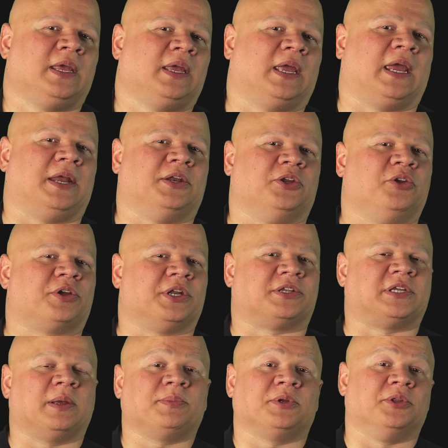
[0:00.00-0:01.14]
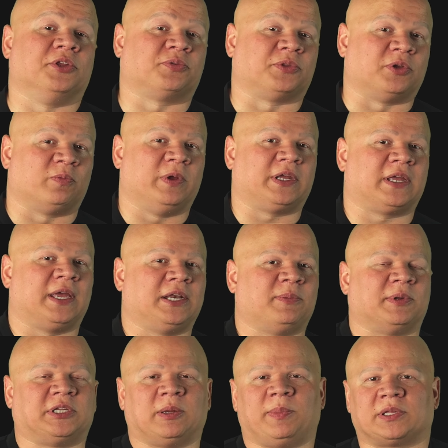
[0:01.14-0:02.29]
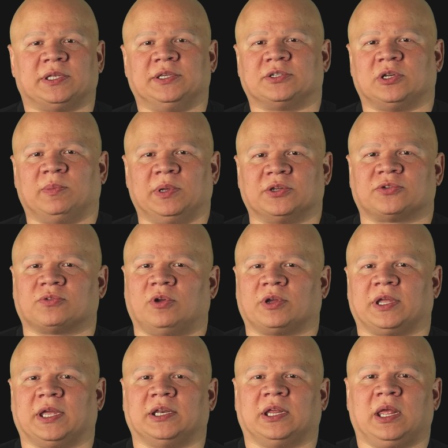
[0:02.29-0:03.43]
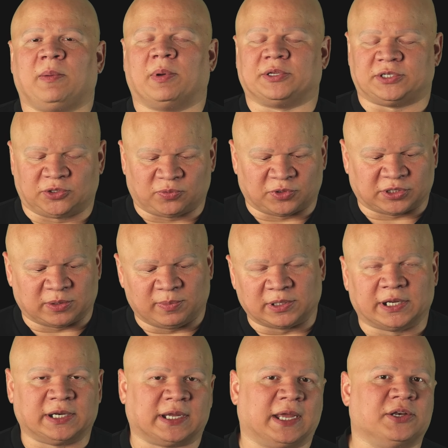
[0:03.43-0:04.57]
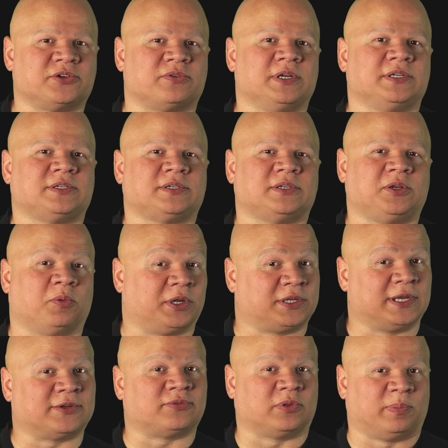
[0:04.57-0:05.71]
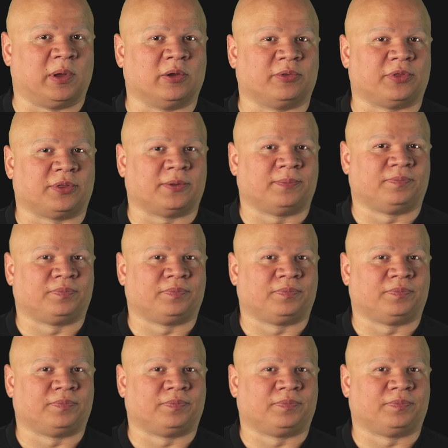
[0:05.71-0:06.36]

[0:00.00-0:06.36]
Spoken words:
And you can attempt to do this with your weak hand, but typically it's gonna be a strong hand. But since we're simulating injuries, you wanna test with both.